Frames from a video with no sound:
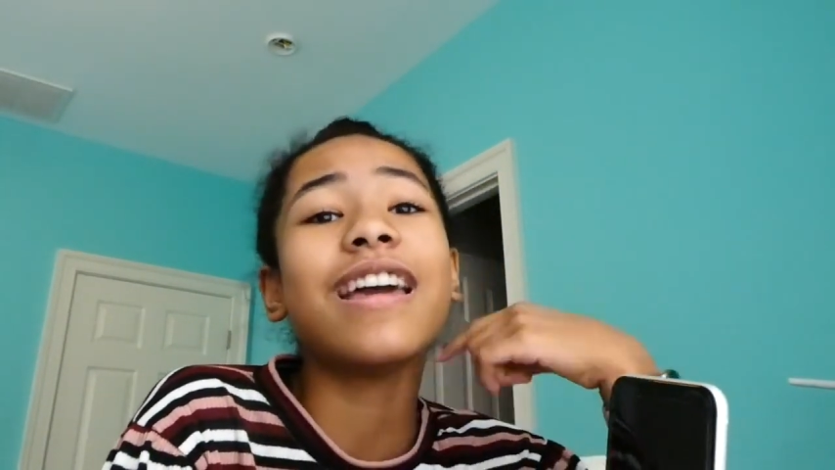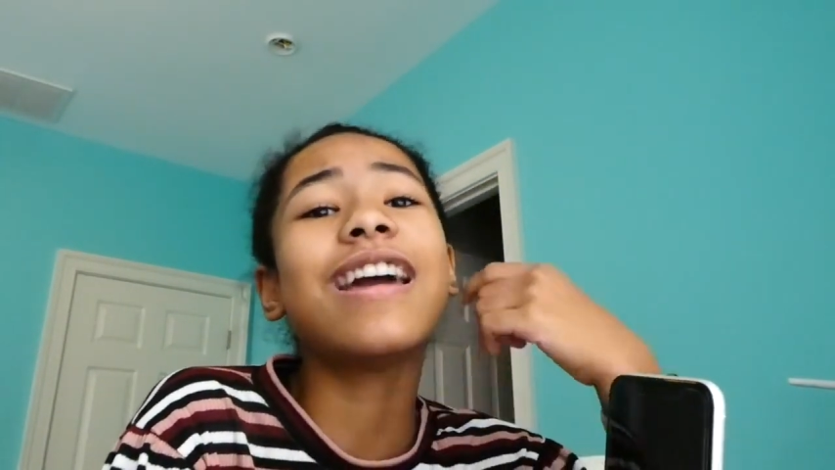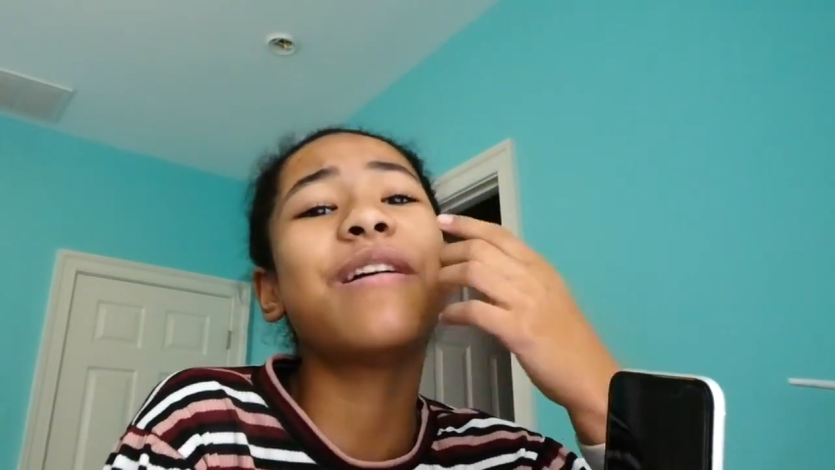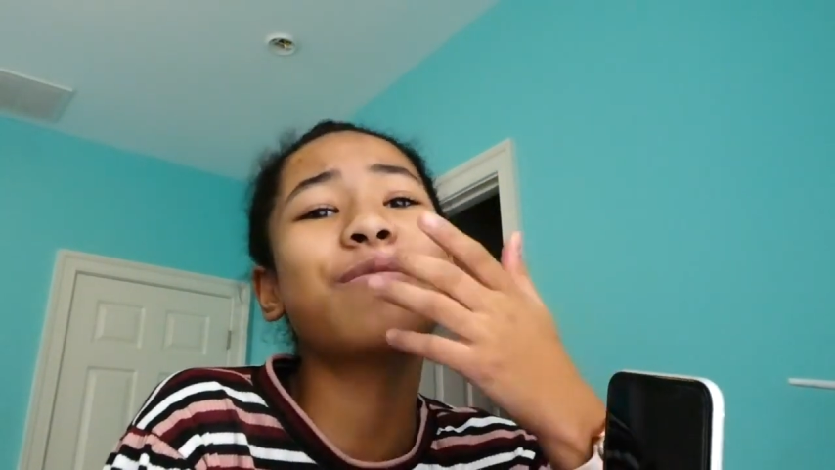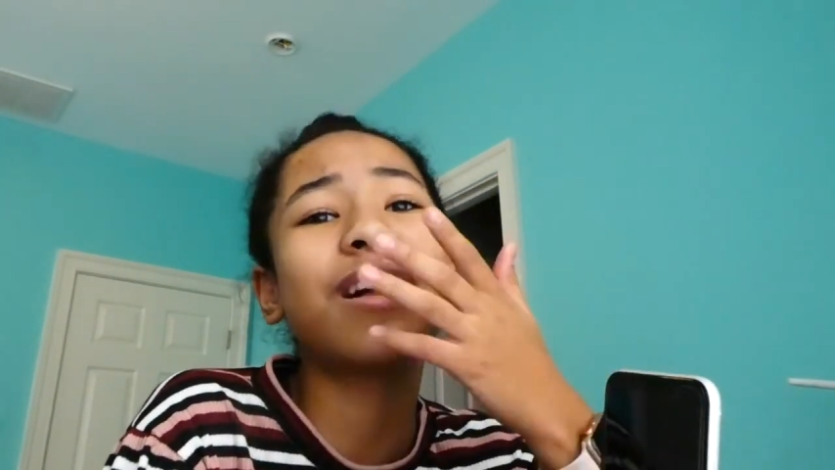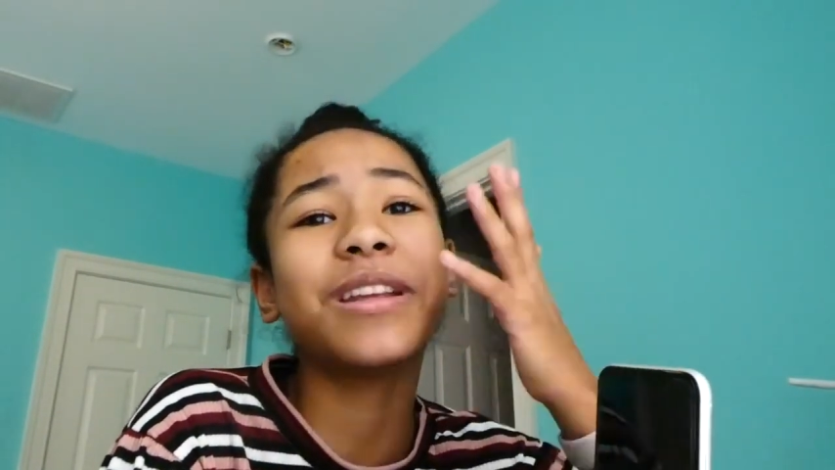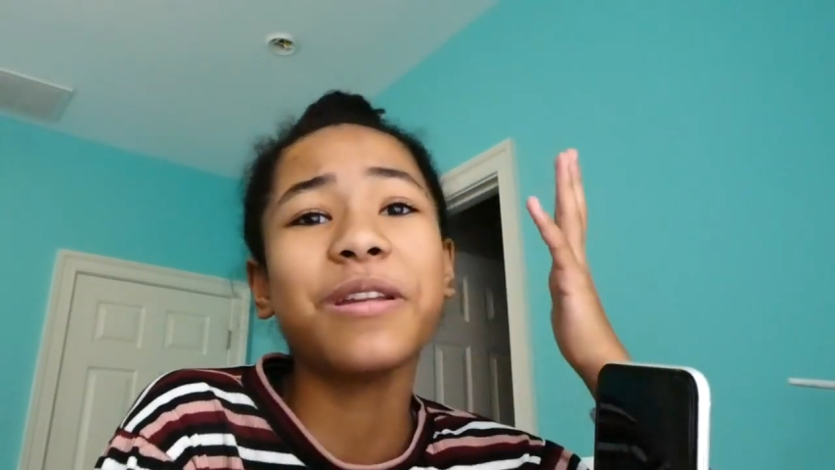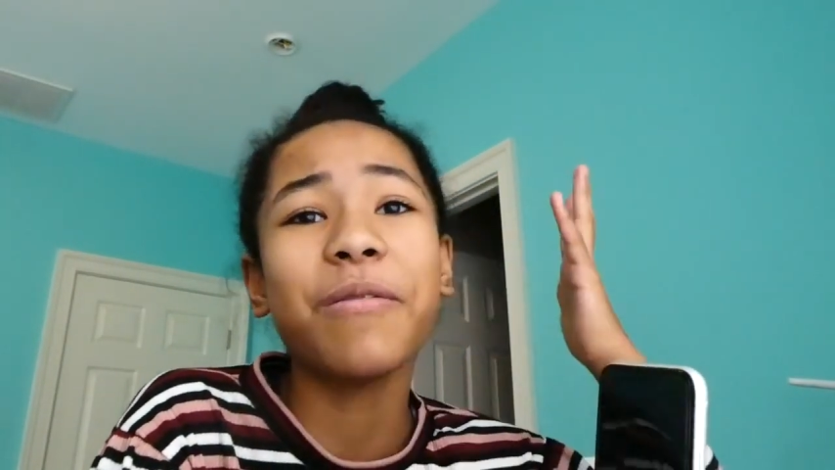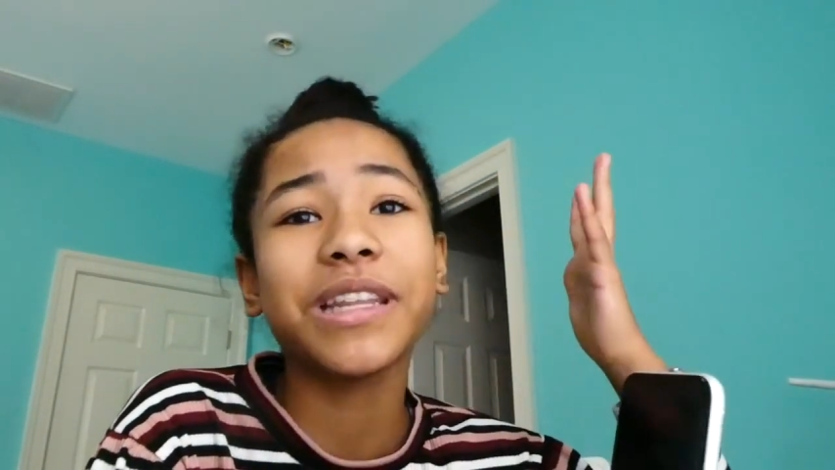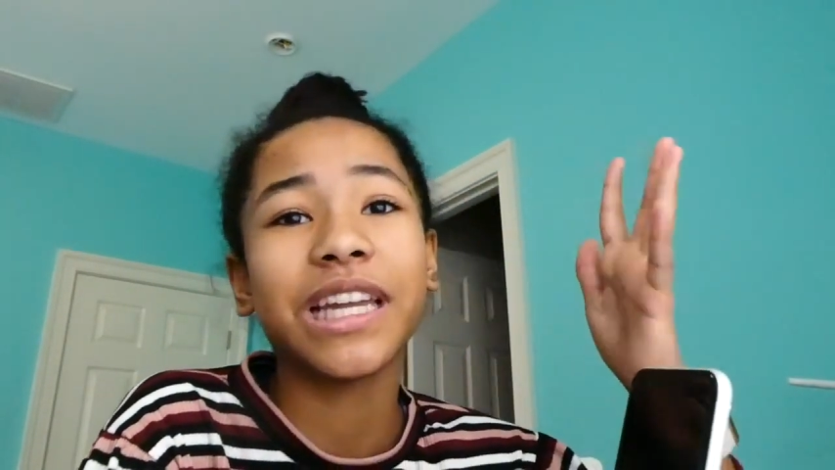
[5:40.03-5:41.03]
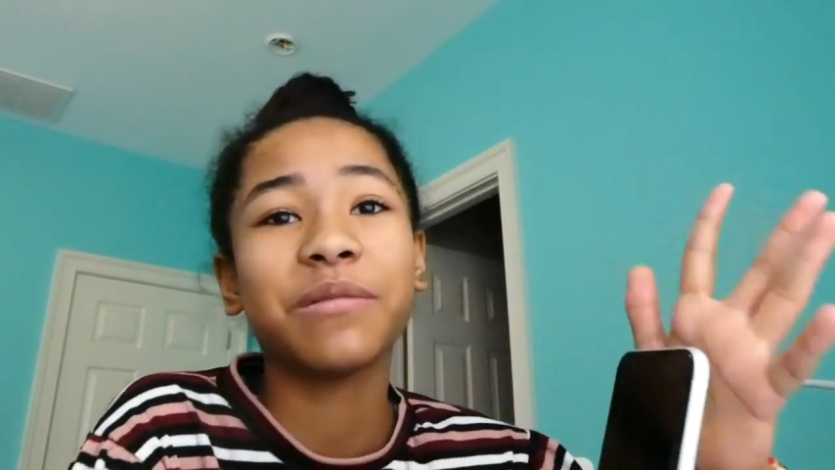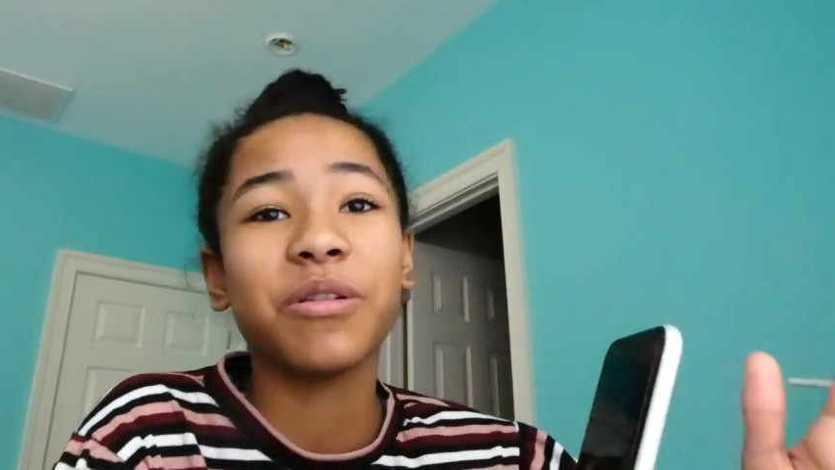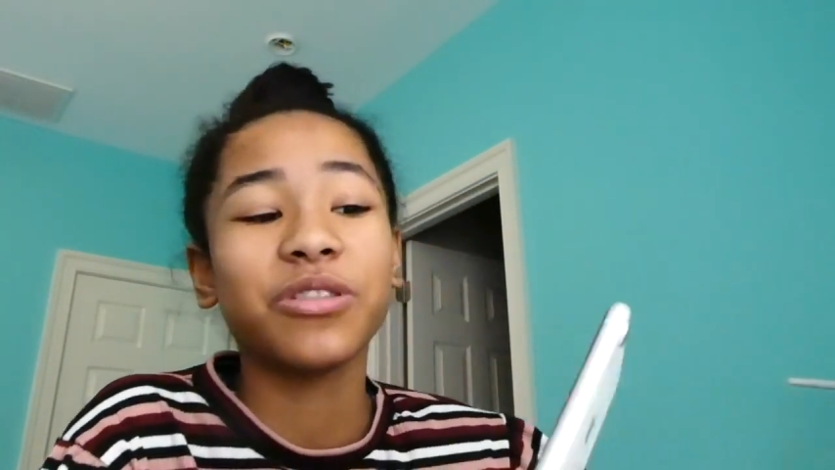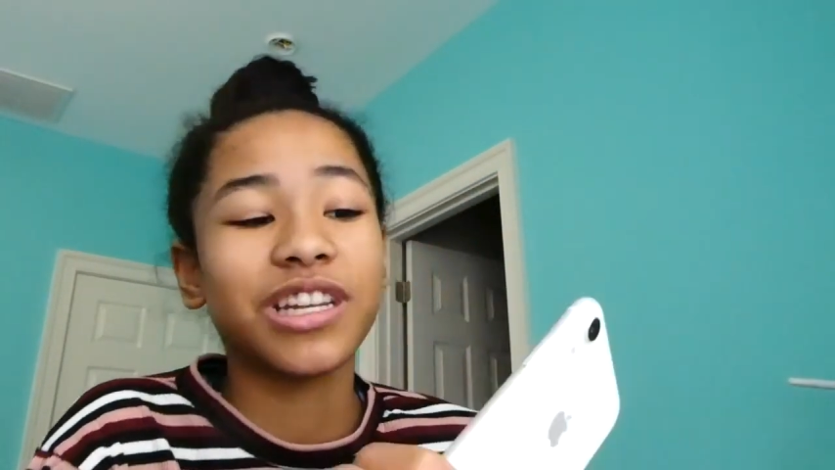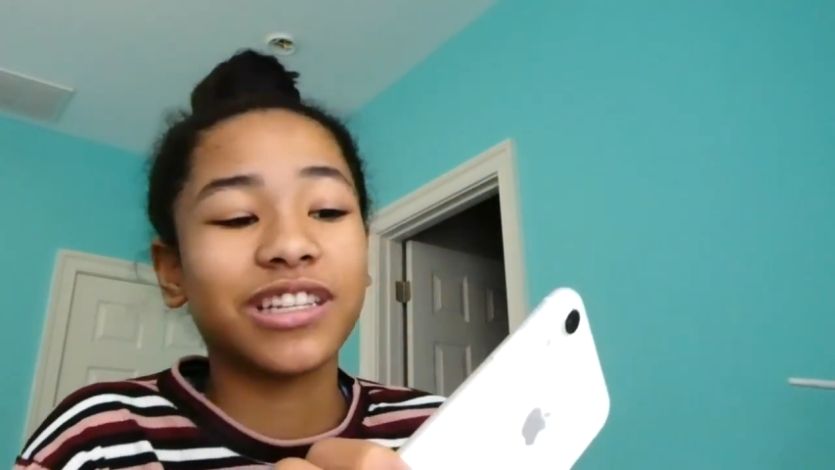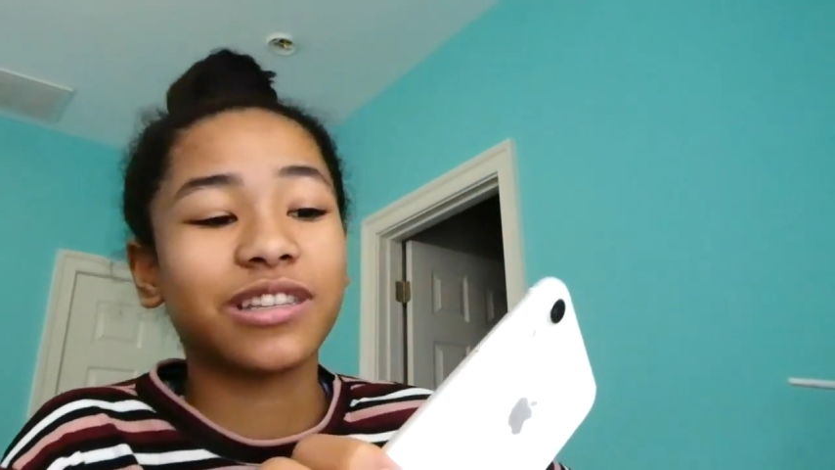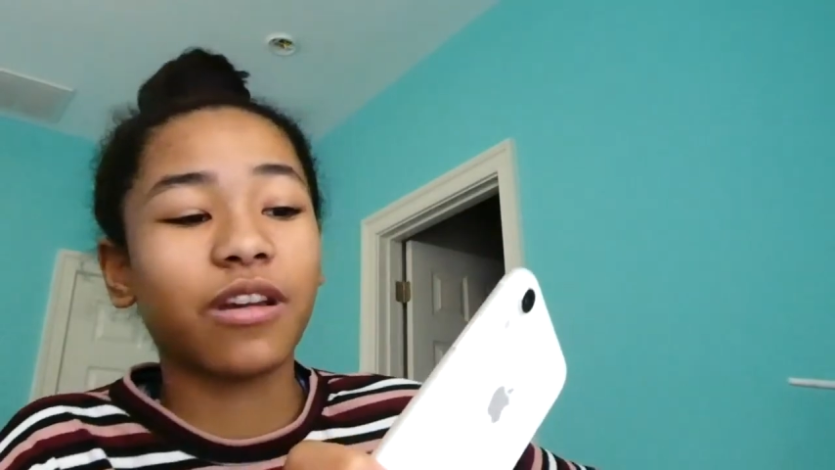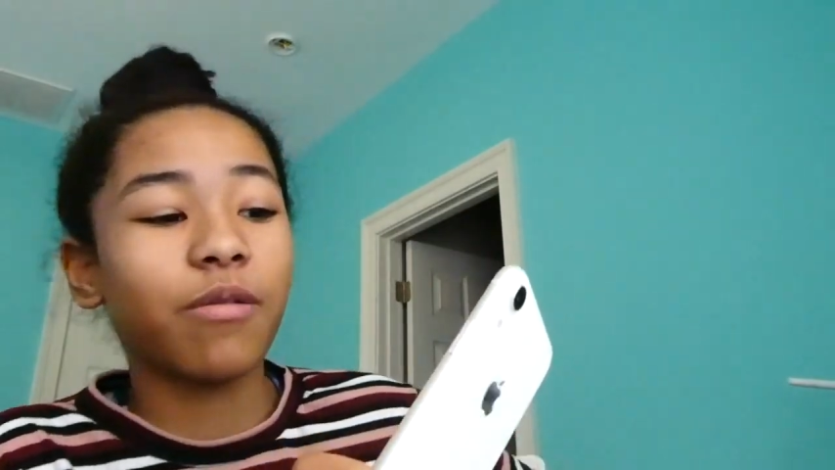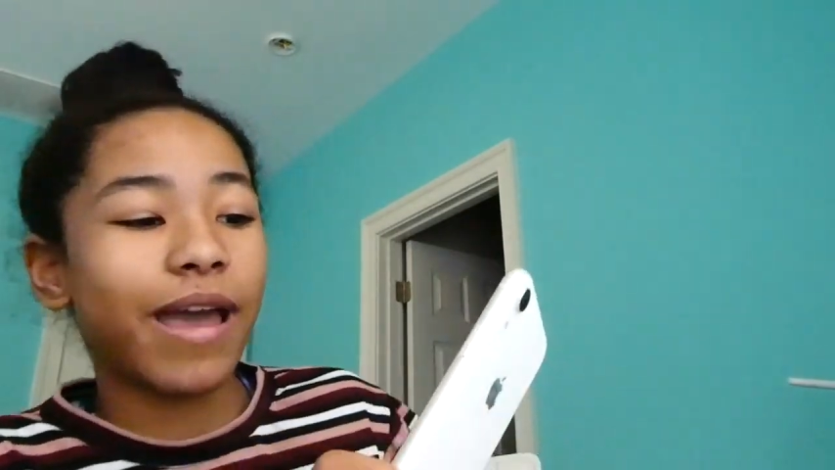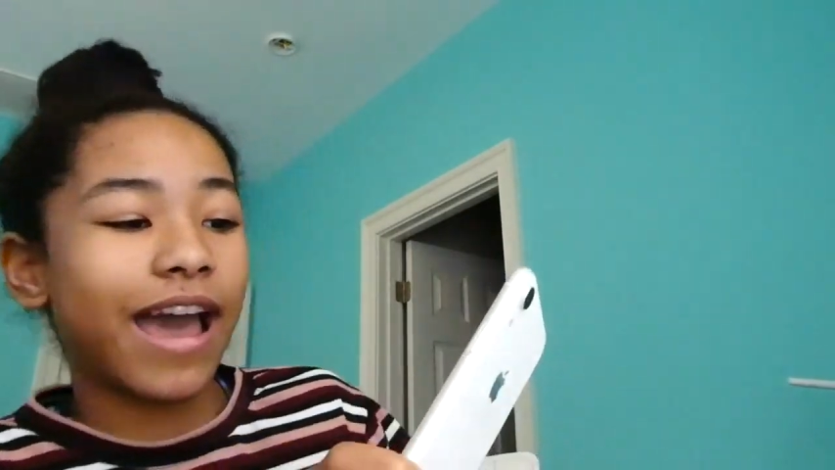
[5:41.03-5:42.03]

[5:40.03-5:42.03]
I wanna know what that emoji is so